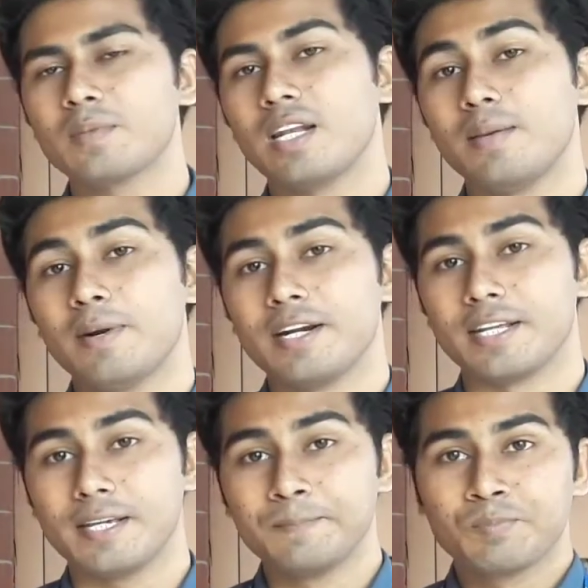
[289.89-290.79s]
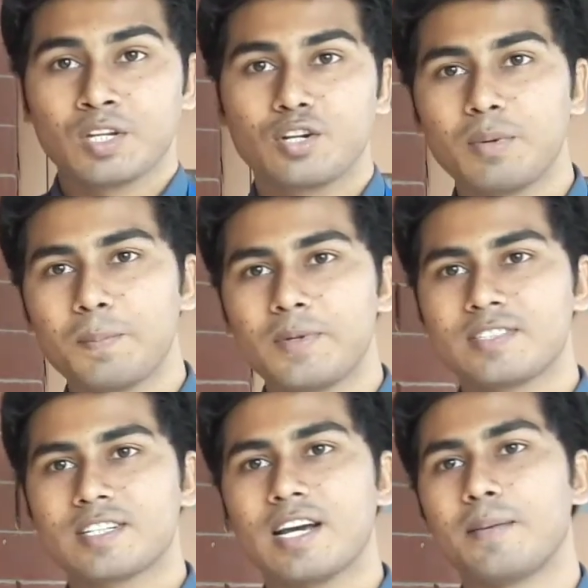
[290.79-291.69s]
of the liberty to be
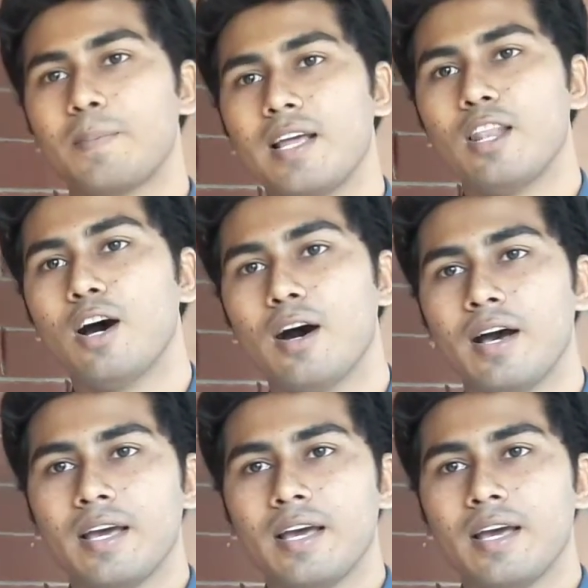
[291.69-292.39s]
prescribed by law,